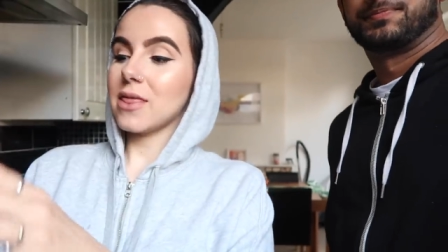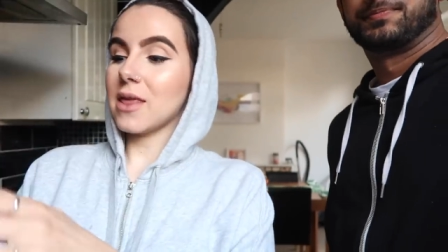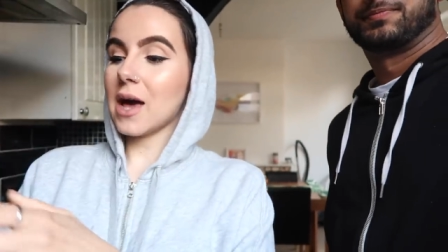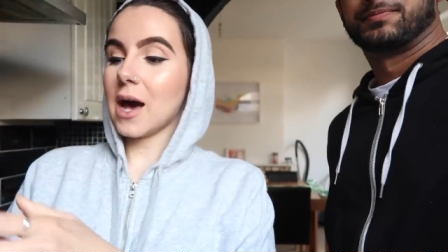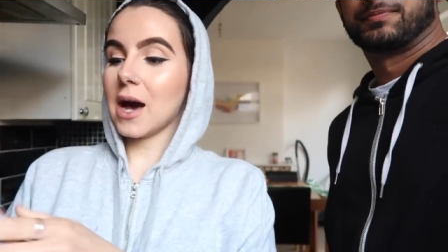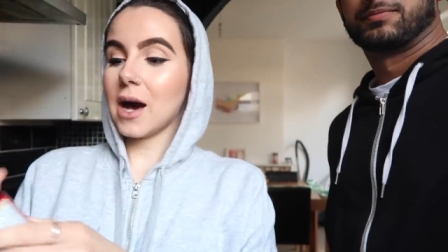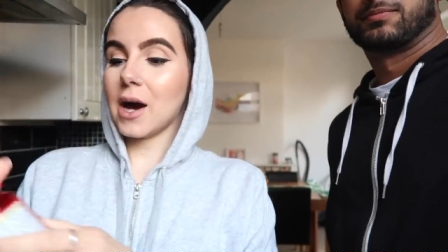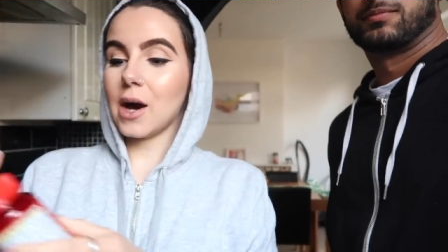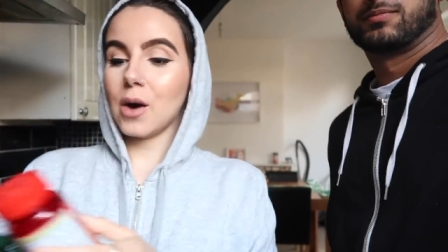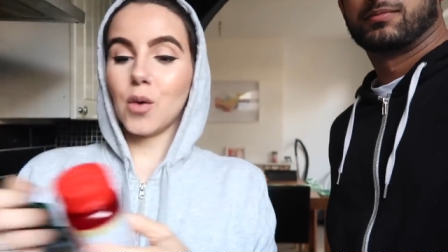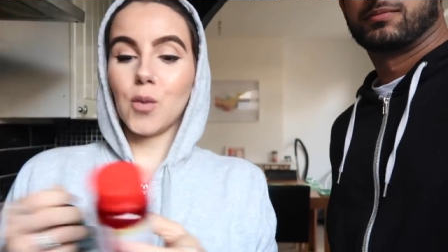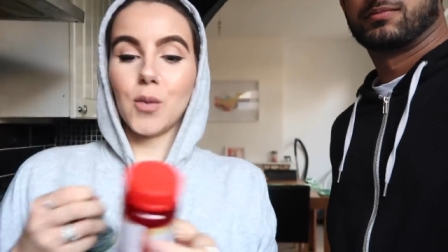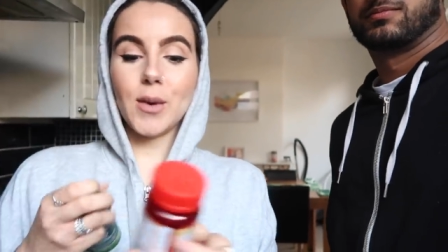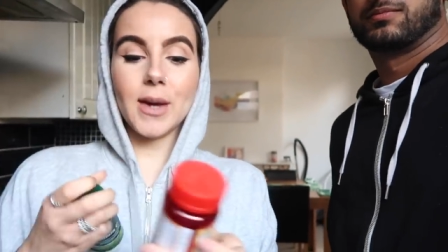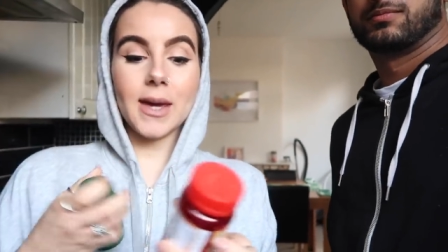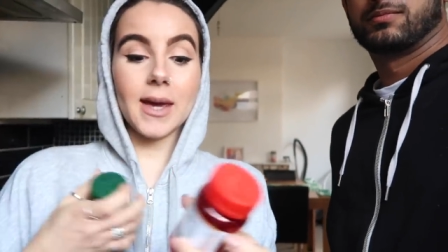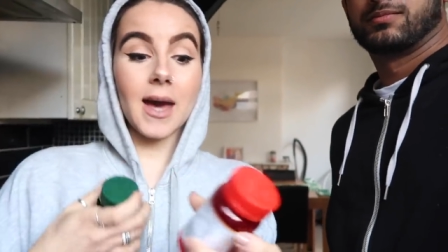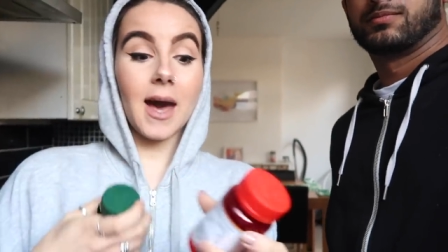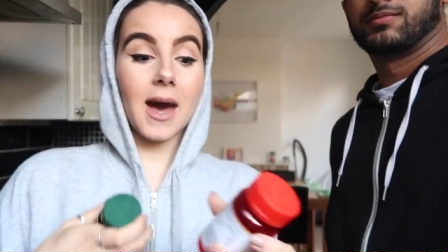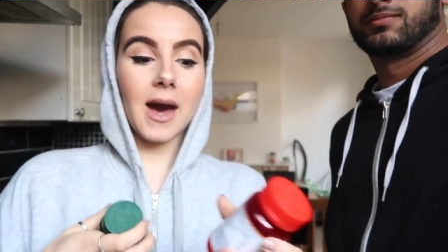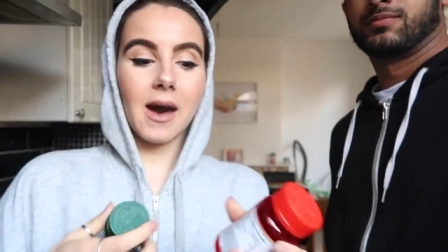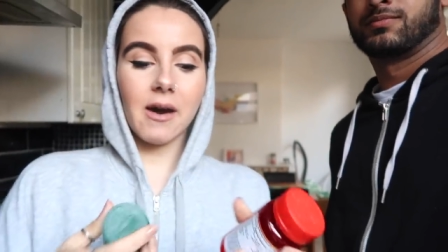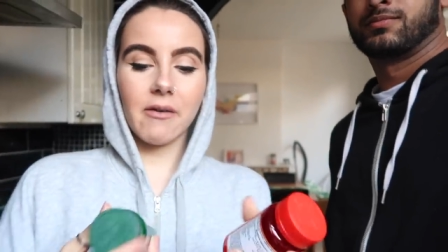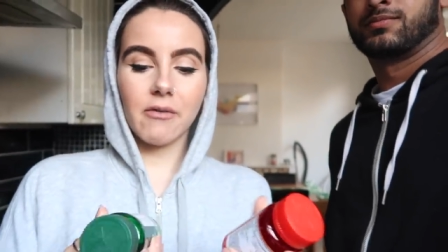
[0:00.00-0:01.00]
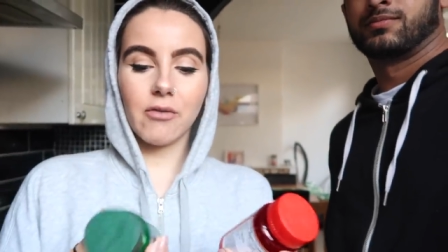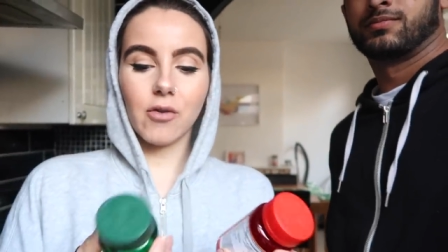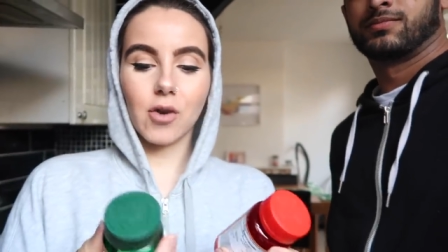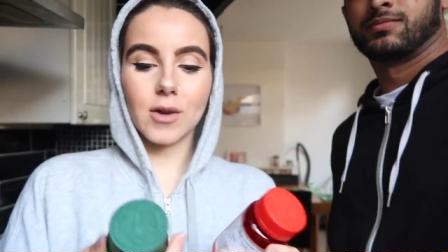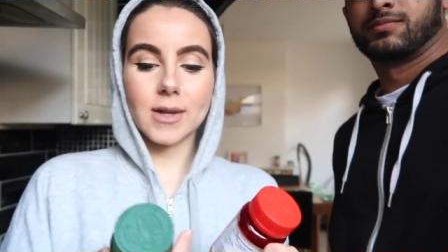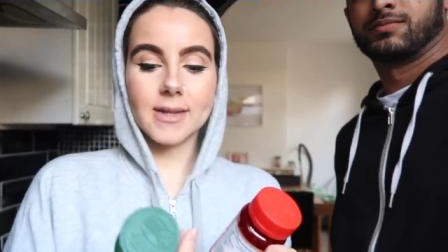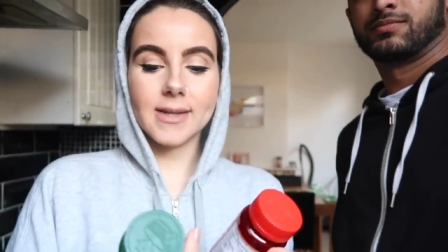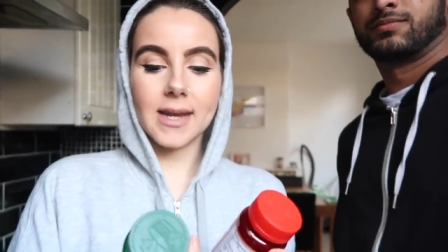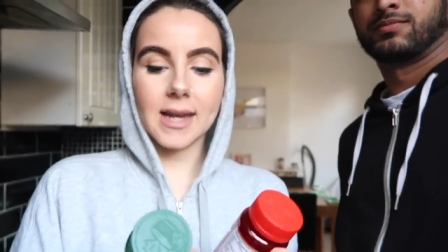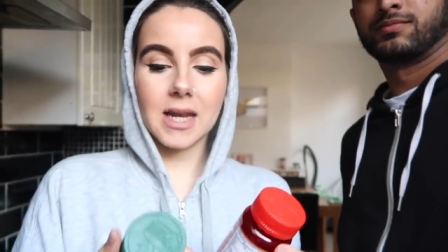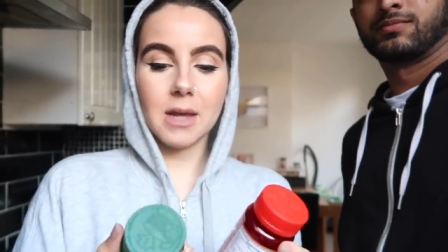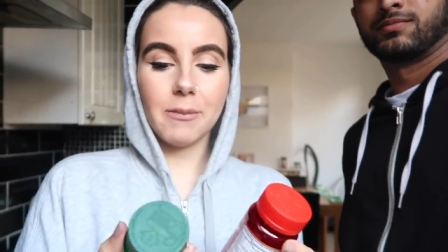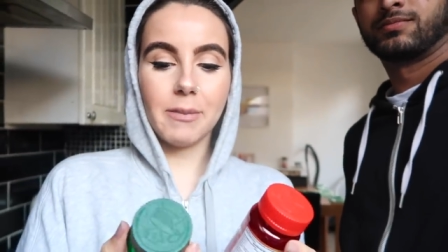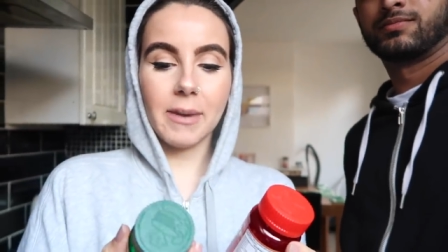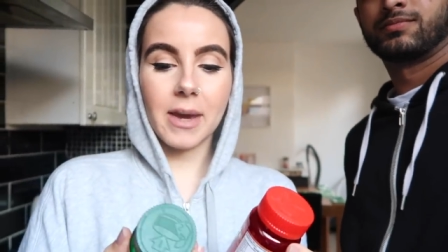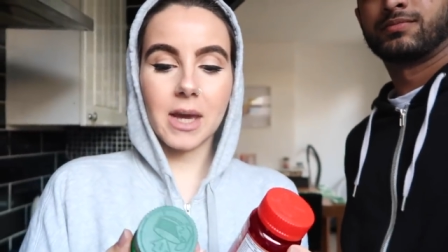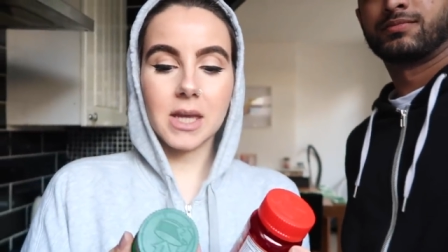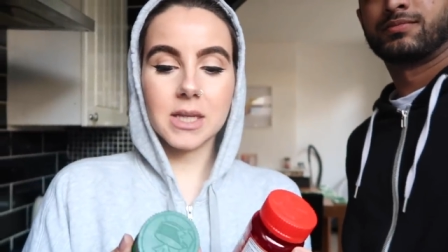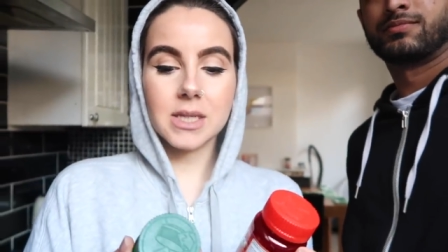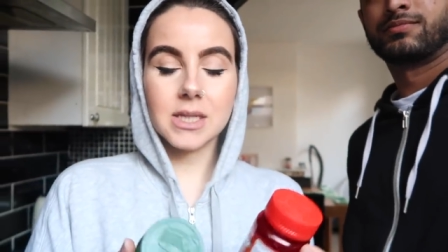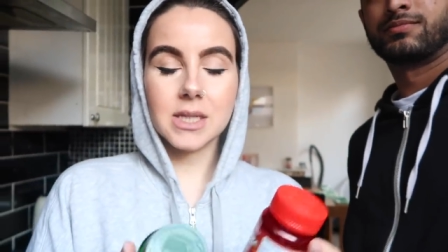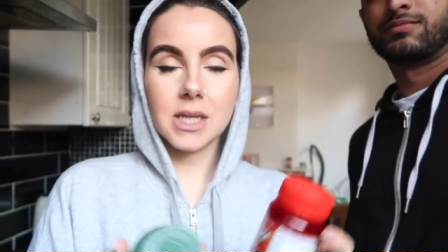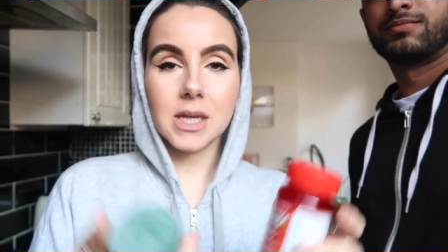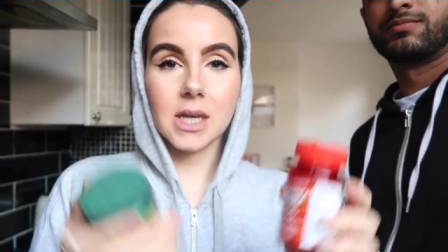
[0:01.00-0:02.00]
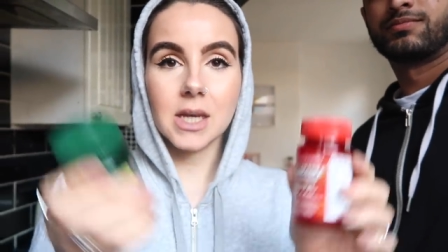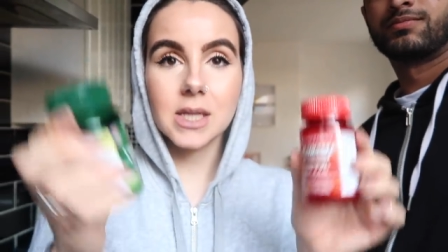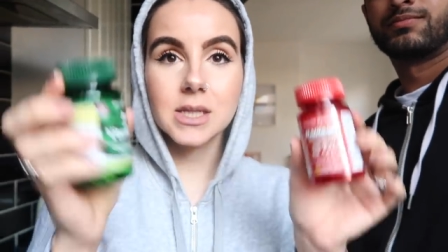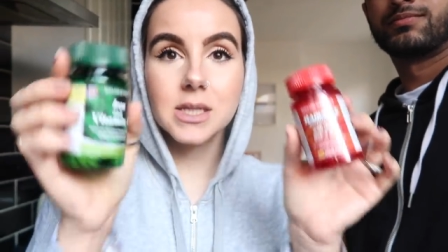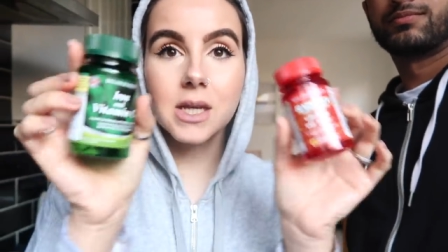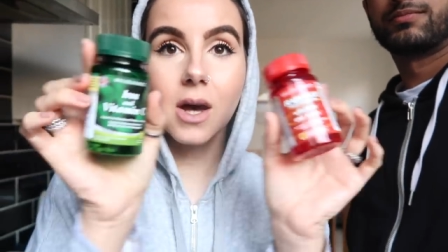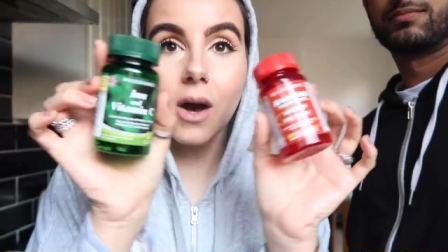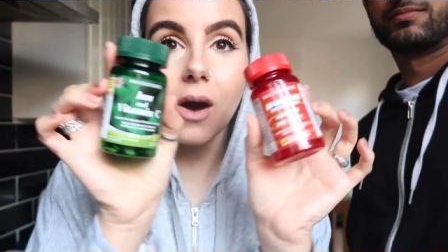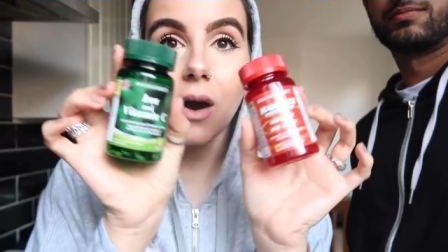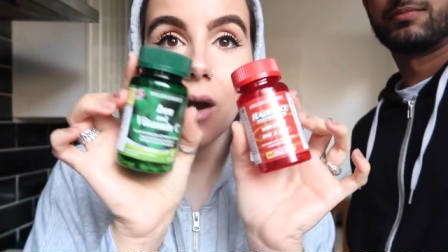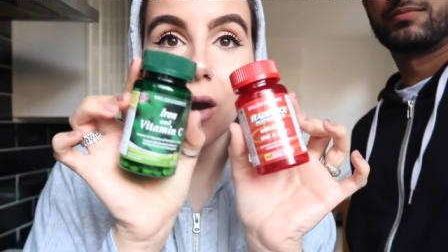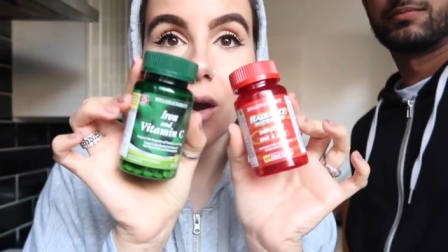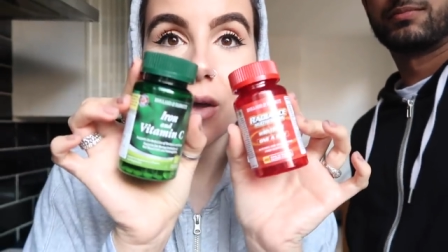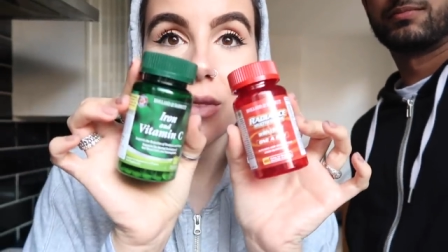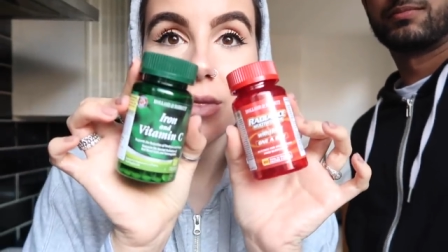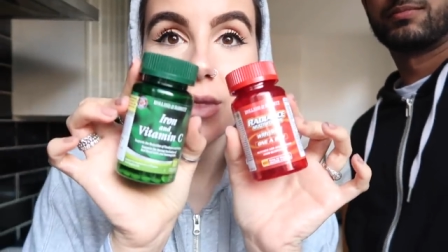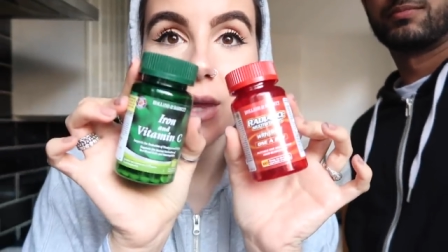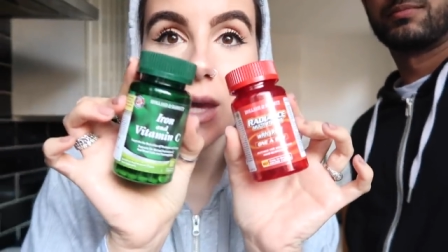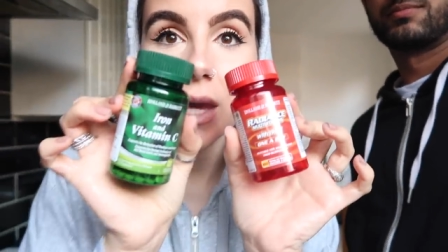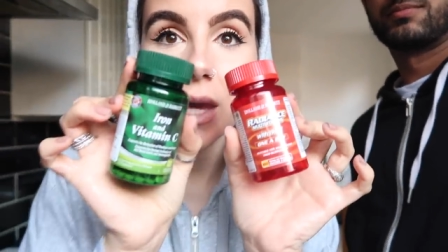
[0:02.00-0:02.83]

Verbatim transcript: that we have on a daily basis are